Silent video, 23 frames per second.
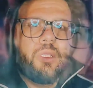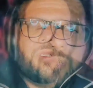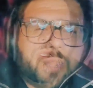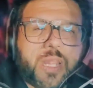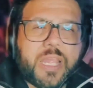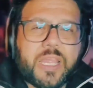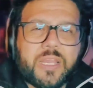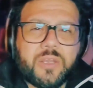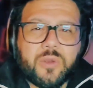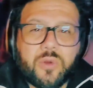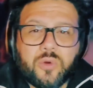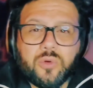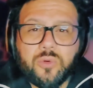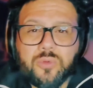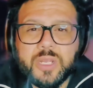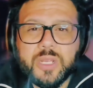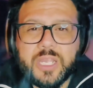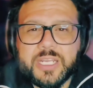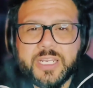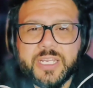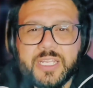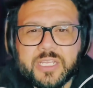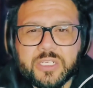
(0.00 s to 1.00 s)
and oh,
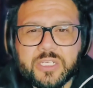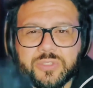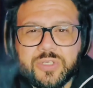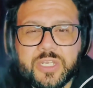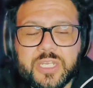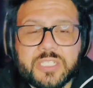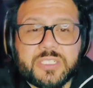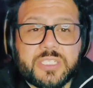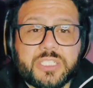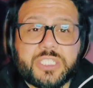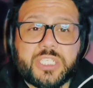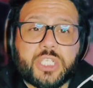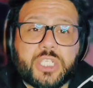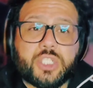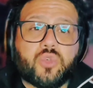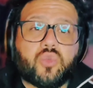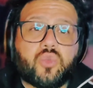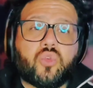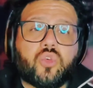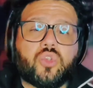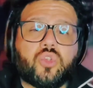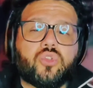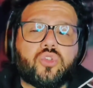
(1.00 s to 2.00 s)
and he also has essential
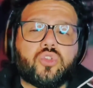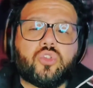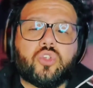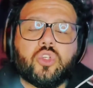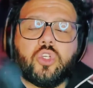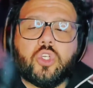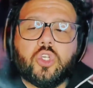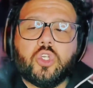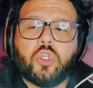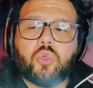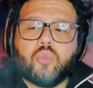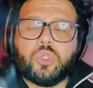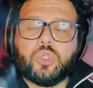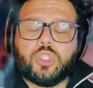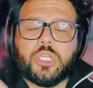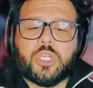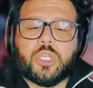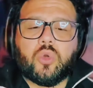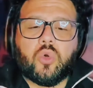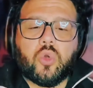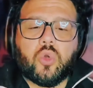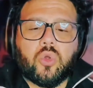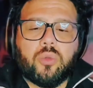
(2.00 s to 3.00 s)
oils, which
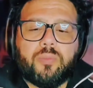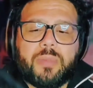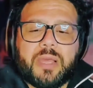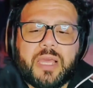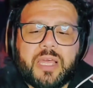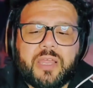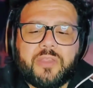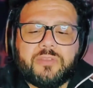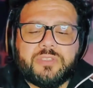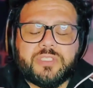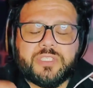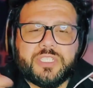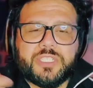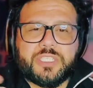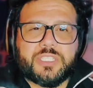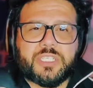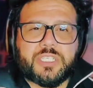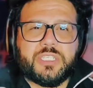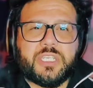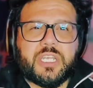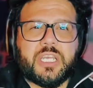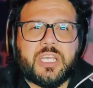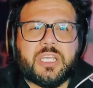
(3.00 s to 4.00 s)
like oil baths and things
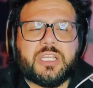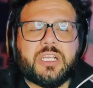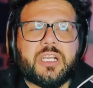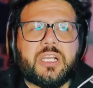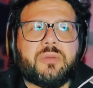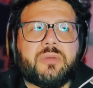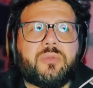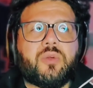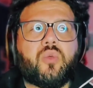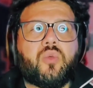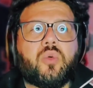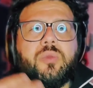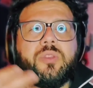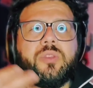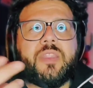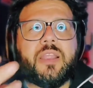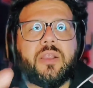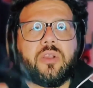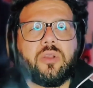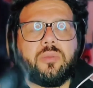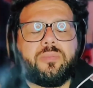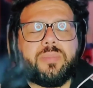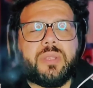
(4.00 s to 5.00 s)
like that. Um,
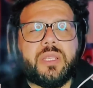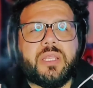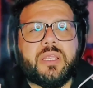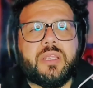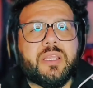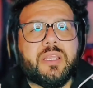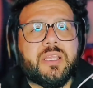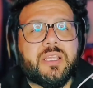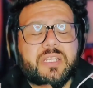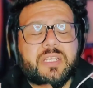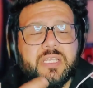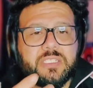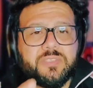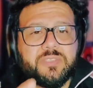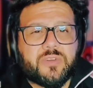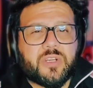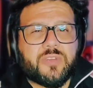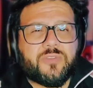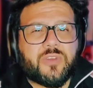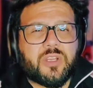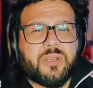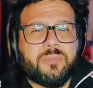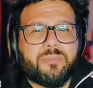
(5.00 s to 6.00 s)
aromatherapy is
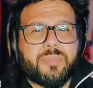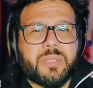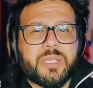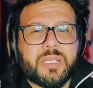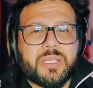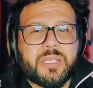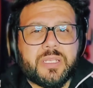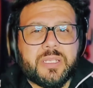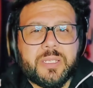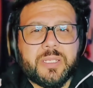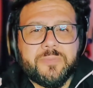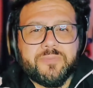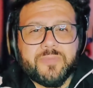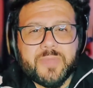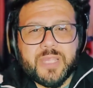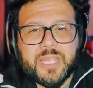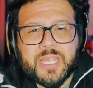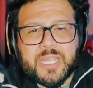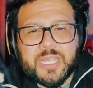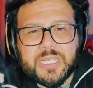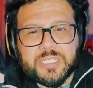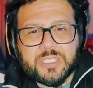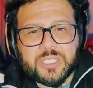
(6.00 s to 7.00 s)
very very big,
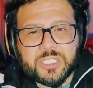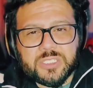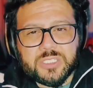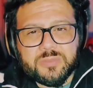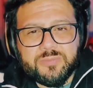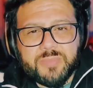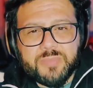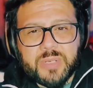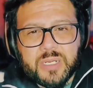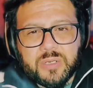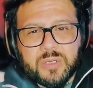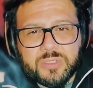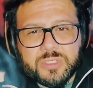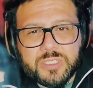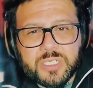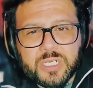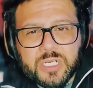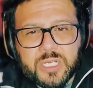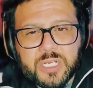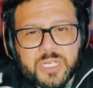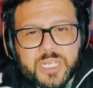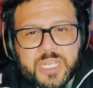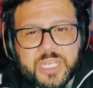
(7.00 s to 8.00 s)
and he talks about
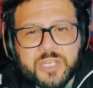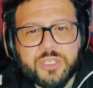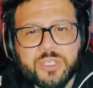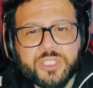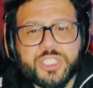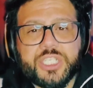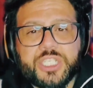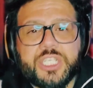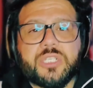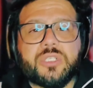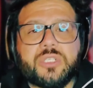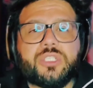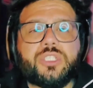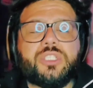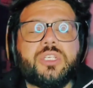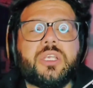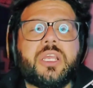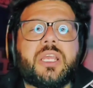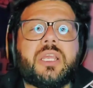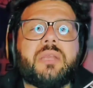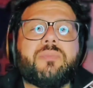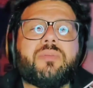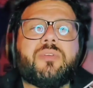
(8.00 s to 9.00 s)
uh, energy healers
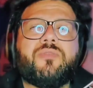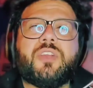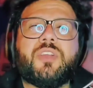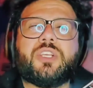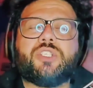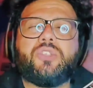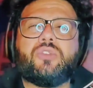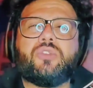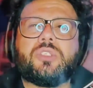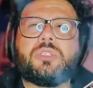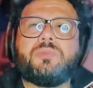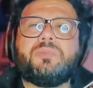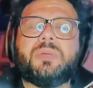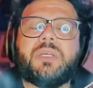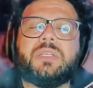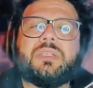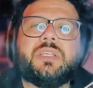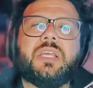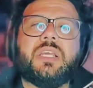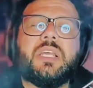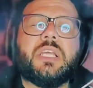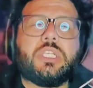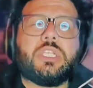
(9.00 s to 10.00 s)
and professionals. But
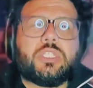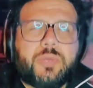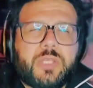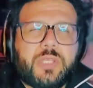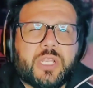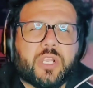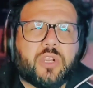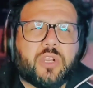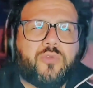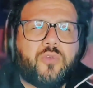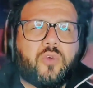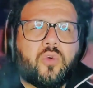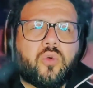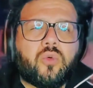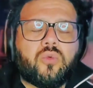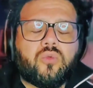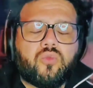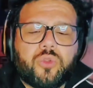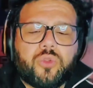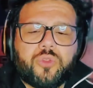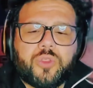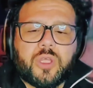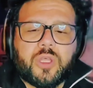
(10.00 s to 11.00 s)
to be careful
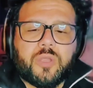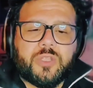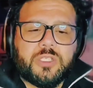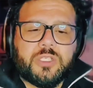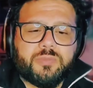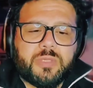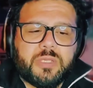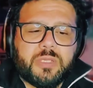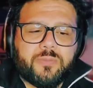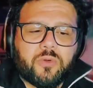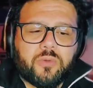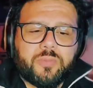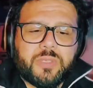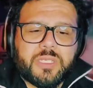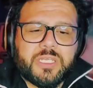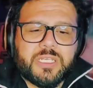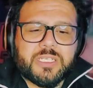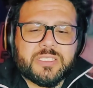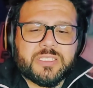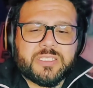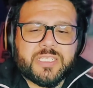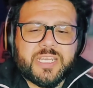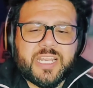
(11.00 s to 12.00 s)
with uh, these people
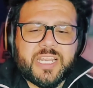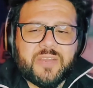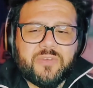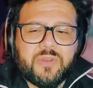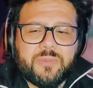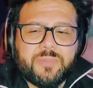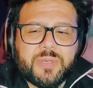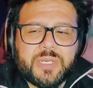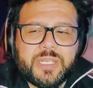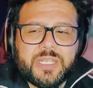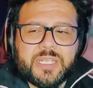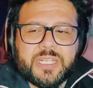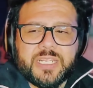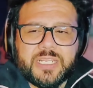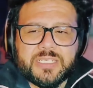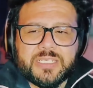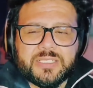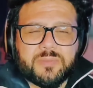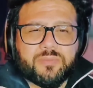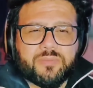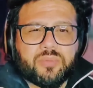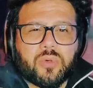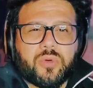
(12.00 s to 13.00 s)
because not everybody
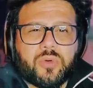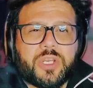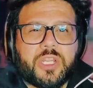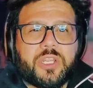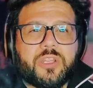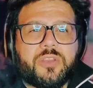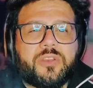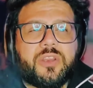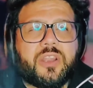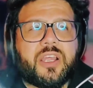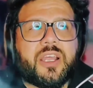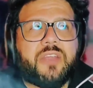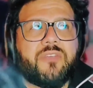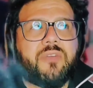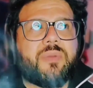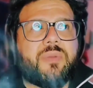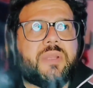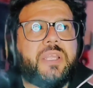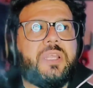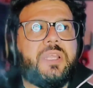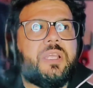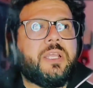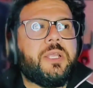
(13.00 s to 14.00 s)
is a pro at it. Not
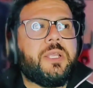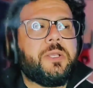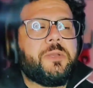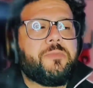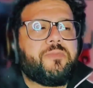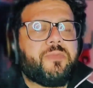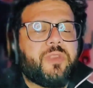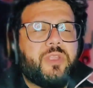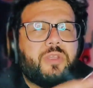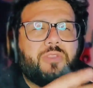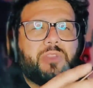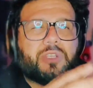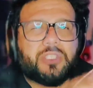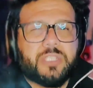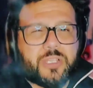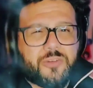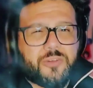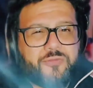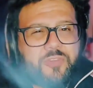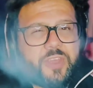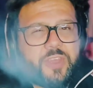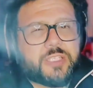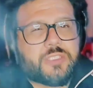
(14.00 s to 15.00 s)
everybody you know, there's a lot
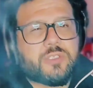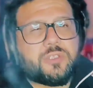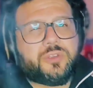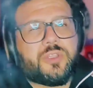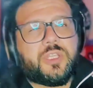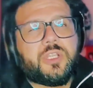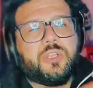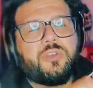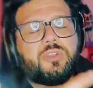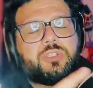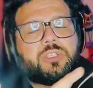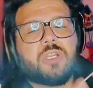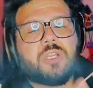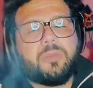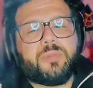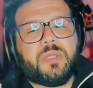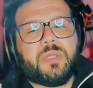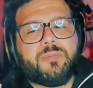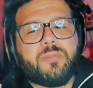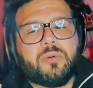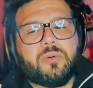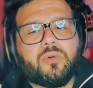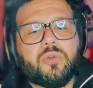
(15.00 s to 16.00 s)
of fakes out there. There's a lot of
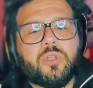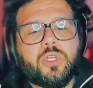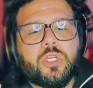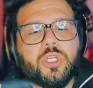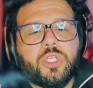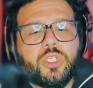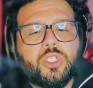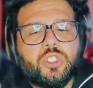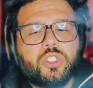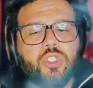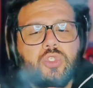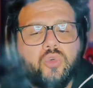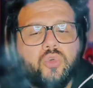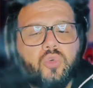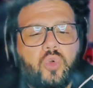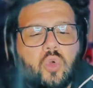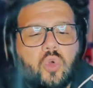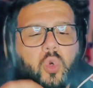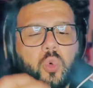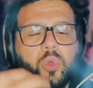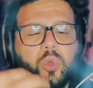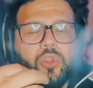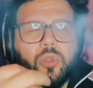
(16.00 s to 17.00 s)
people. So
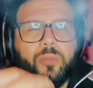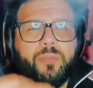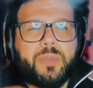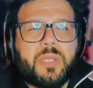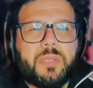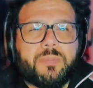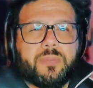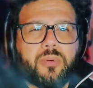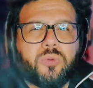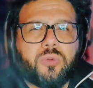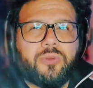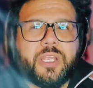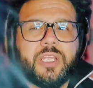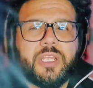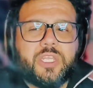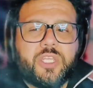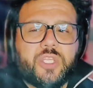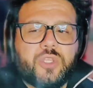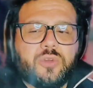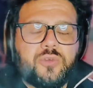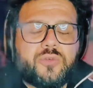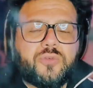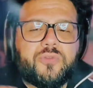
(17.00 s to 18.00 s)
go with the people that
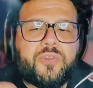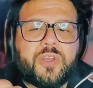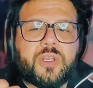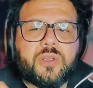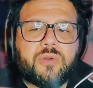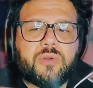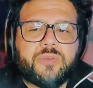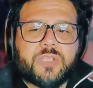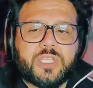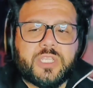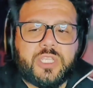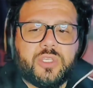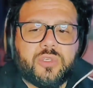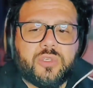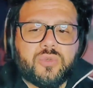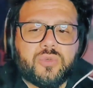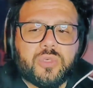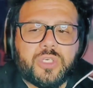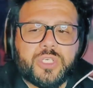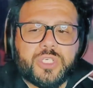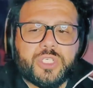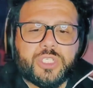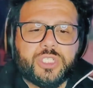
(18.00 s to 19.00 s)
you feel that
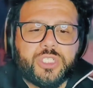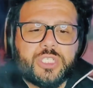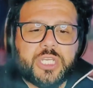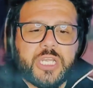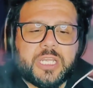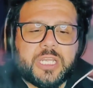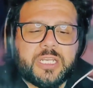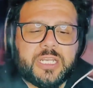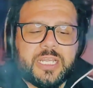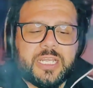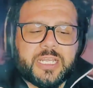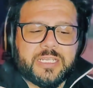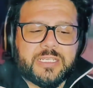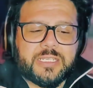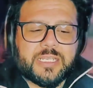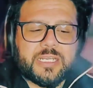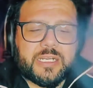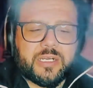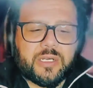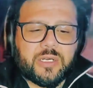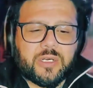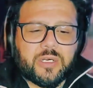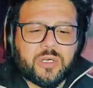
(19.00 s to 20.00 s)
you understand and that
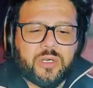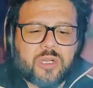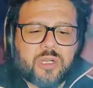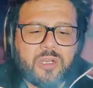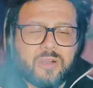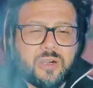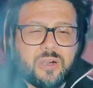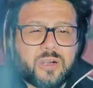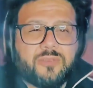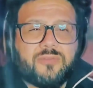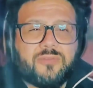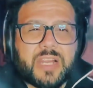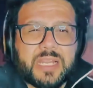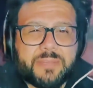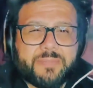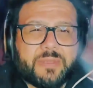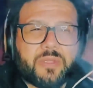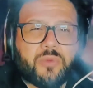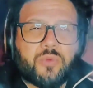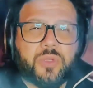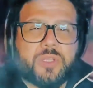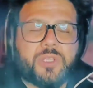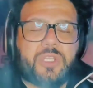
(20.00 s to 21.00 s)
are, are, are
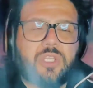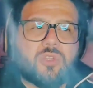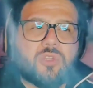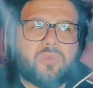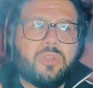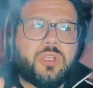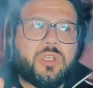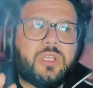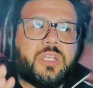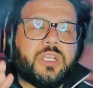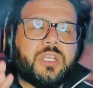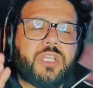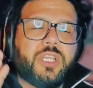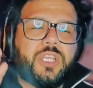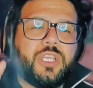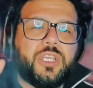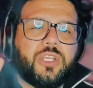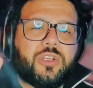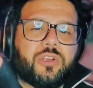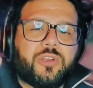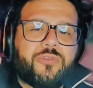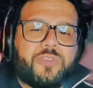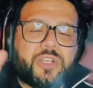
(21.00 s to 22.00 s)
vibing with you.
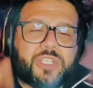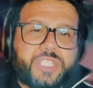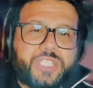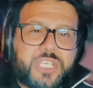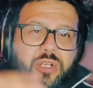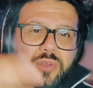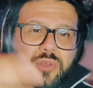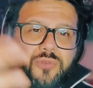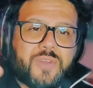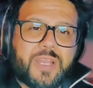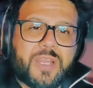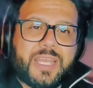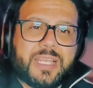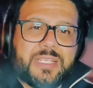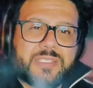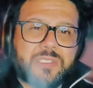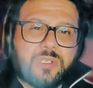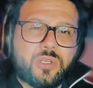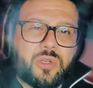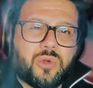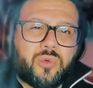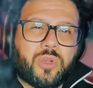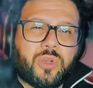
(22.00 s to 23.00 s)
You know, there's yellow flags
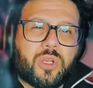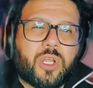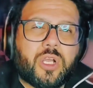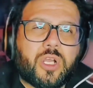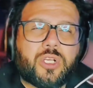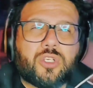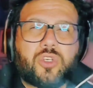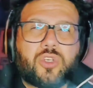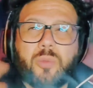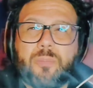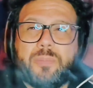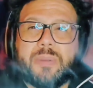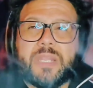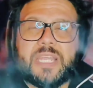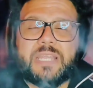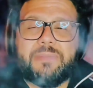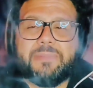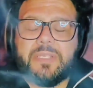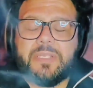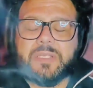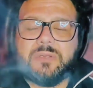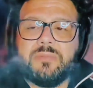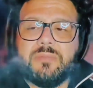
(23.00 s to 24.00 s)
that are going along. Don't
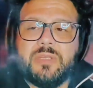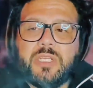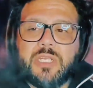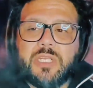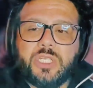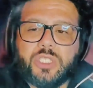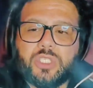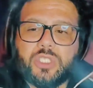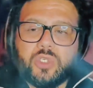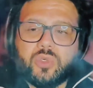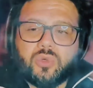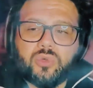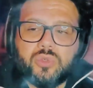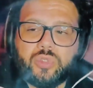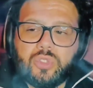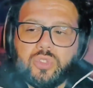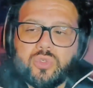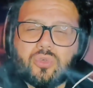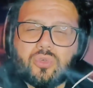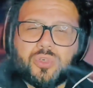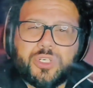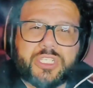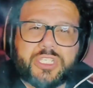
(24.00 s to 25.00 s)
blame them. Don't
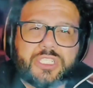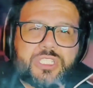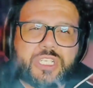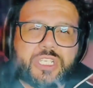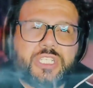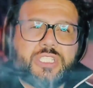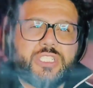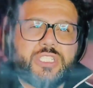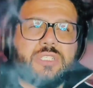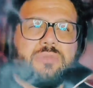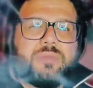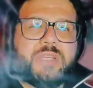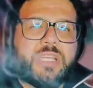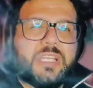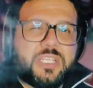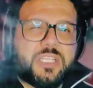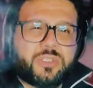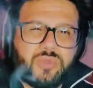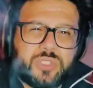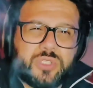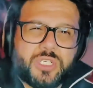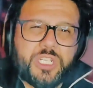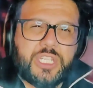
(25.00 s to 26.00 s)
don't criticize them. It
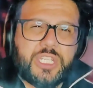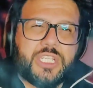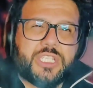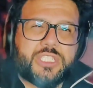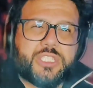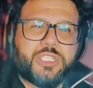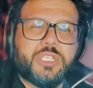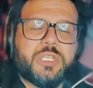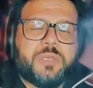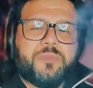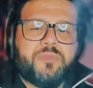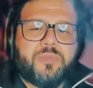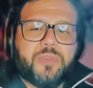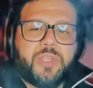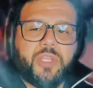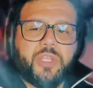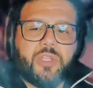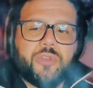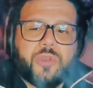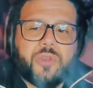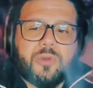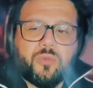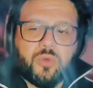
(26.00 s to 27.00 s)
is what it is. You
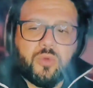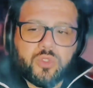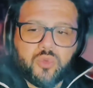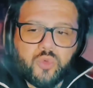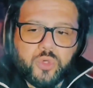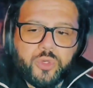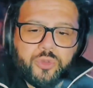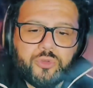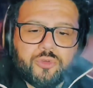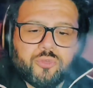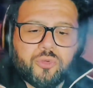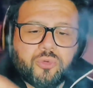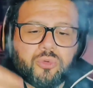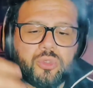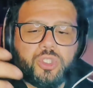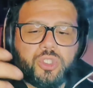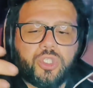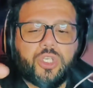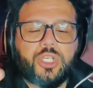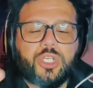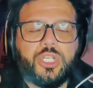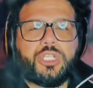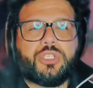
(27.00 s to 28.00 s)
know, everyone's going through their own
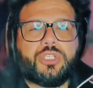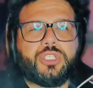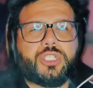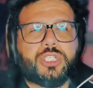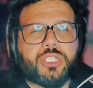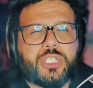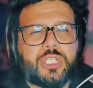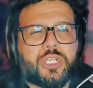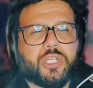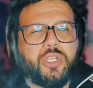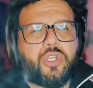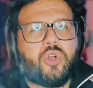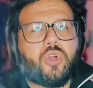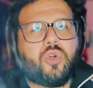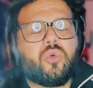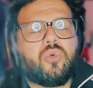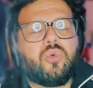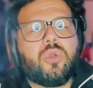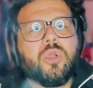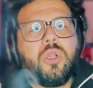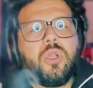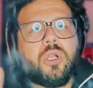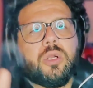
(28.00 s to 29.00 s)
journey, so just let it
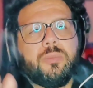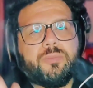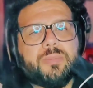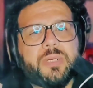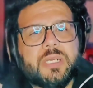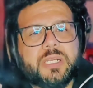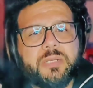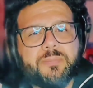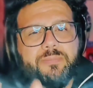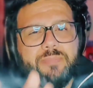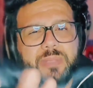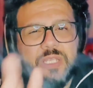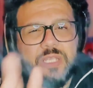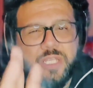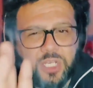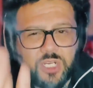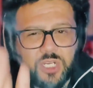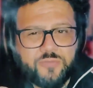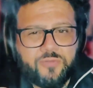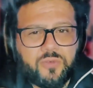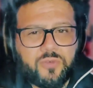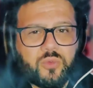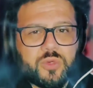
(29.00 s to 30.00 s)
go. But be
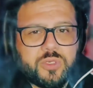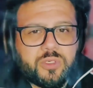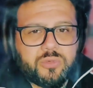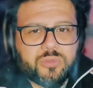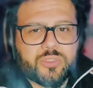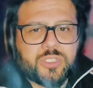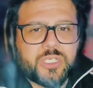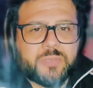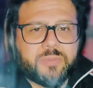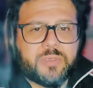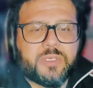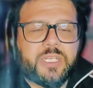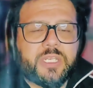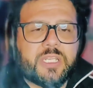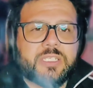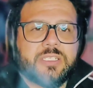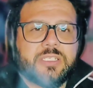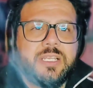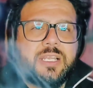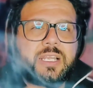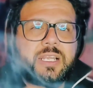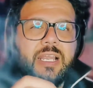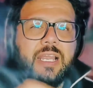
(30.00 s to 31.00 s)
careful with those type of things.